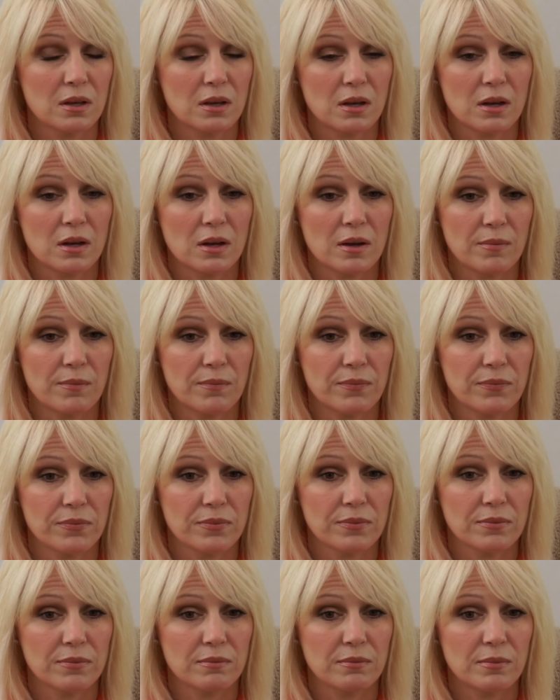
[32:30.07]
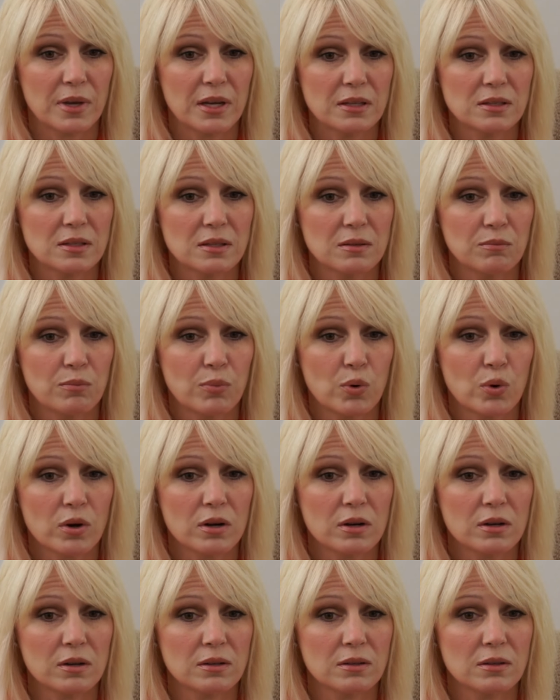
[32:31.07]
But it's
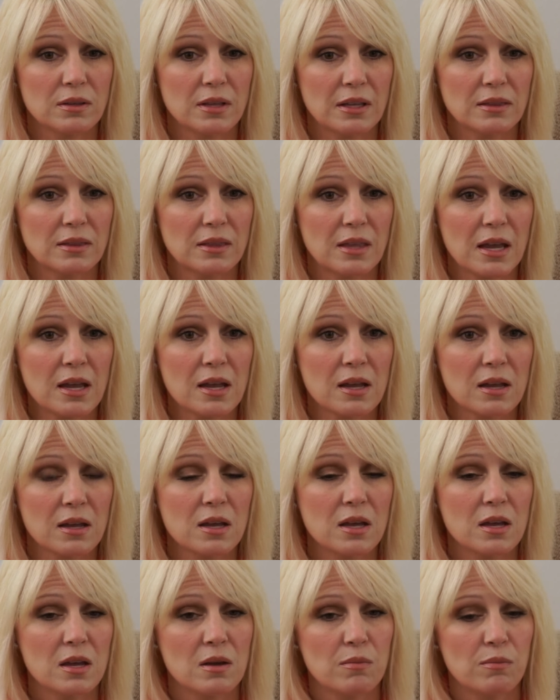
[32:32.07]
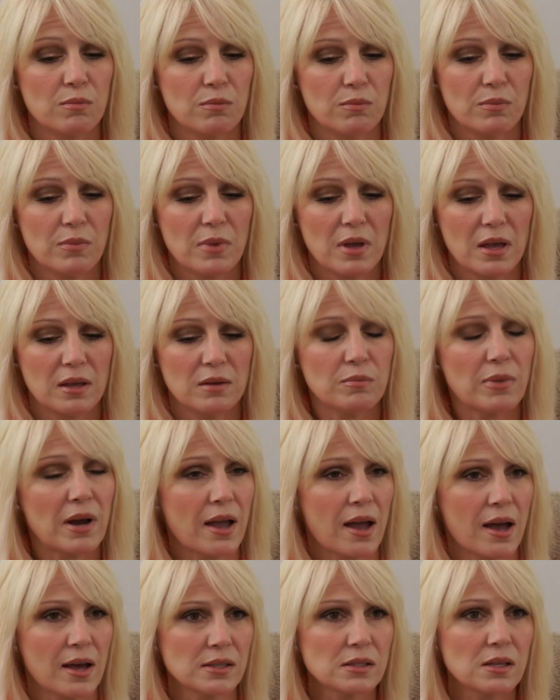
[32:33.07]
important that by
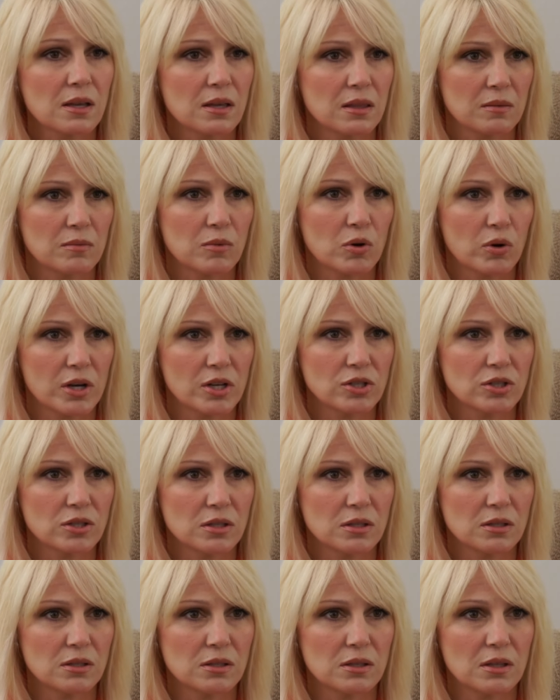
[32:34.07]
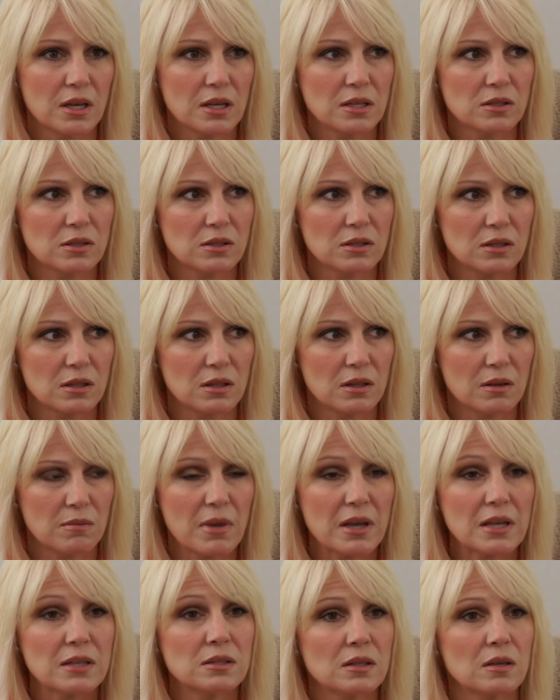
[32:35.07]
asking them questions, it
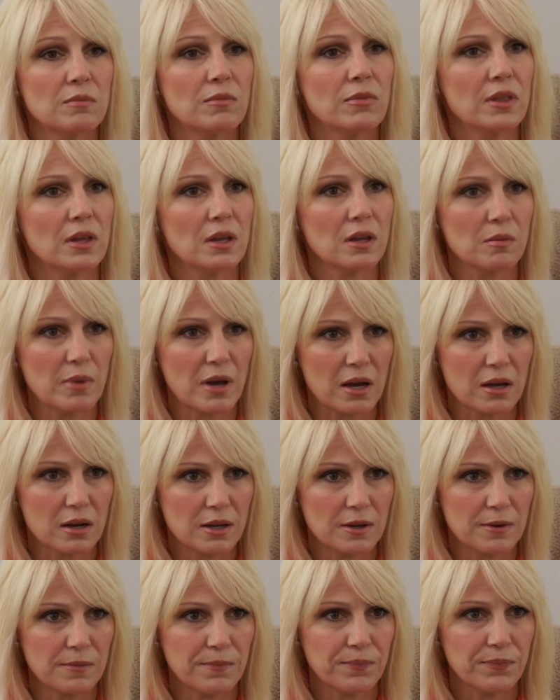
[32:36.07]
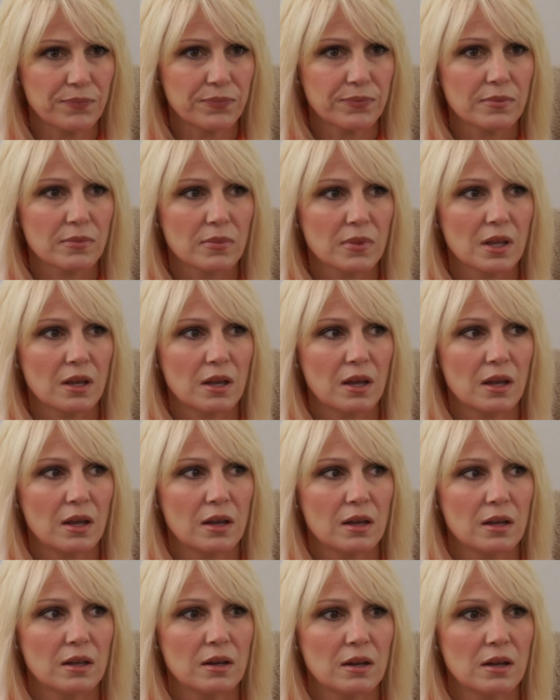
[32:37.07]
makes them think about it
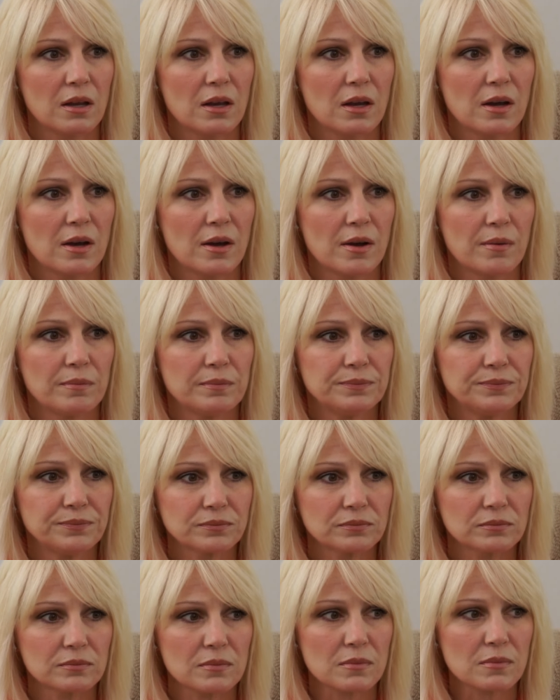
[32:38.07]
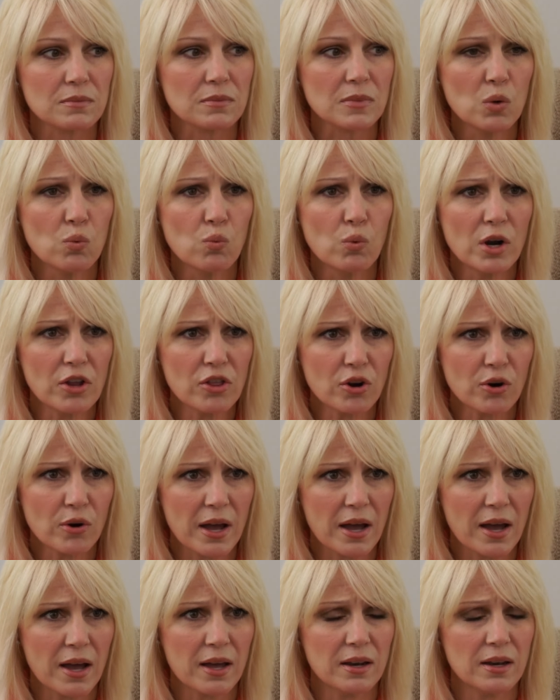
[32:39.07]
and where they're
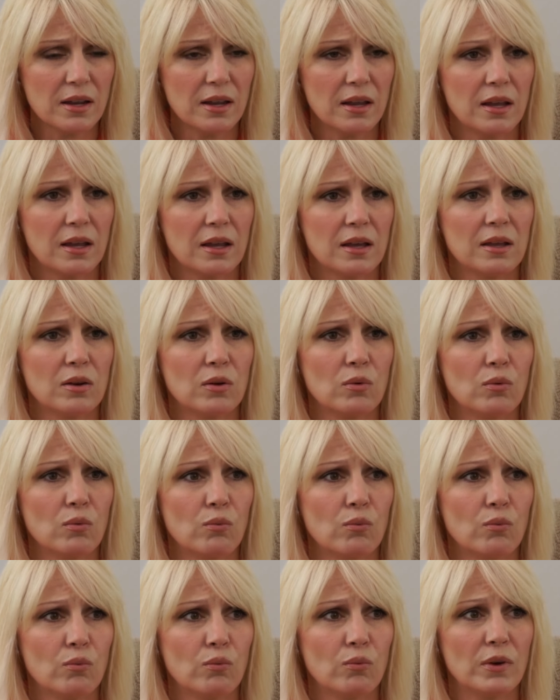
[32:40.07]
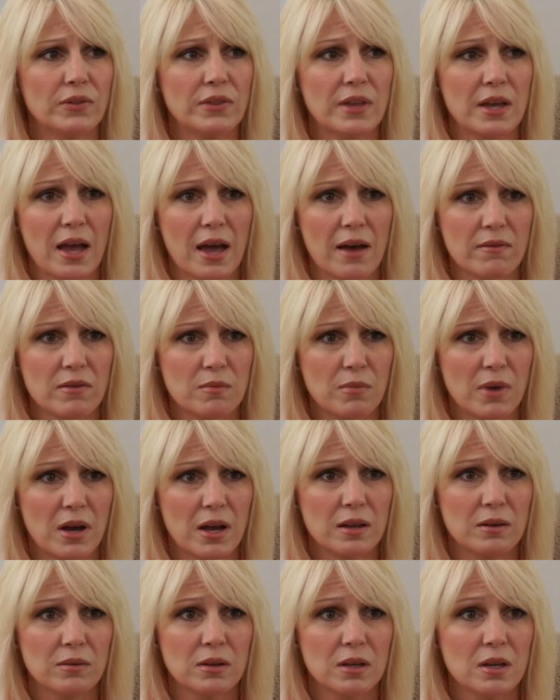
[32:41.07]
at and what they have in
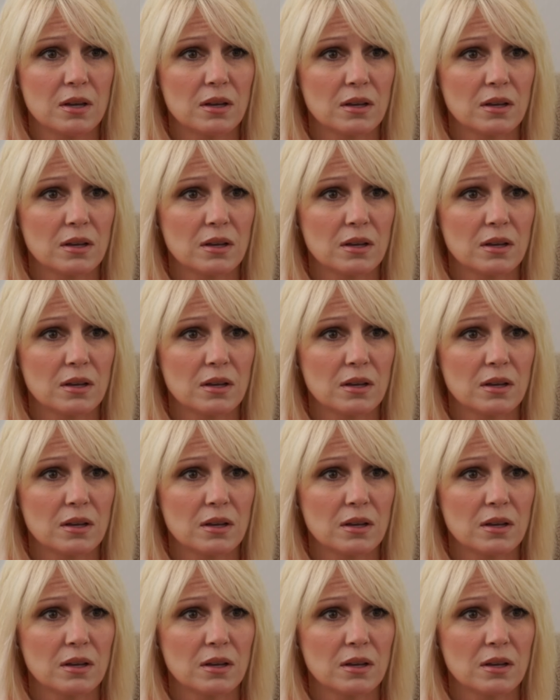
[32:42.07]
mind.